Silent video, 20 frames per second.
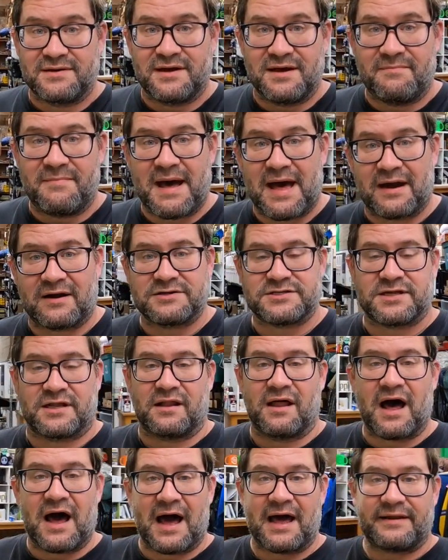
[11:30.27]
It matters a
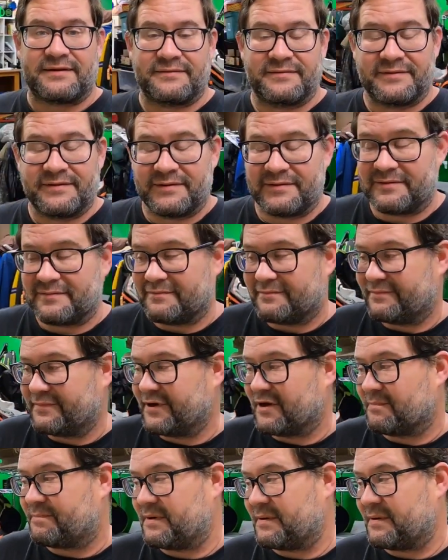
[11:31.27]
lot. And, you know,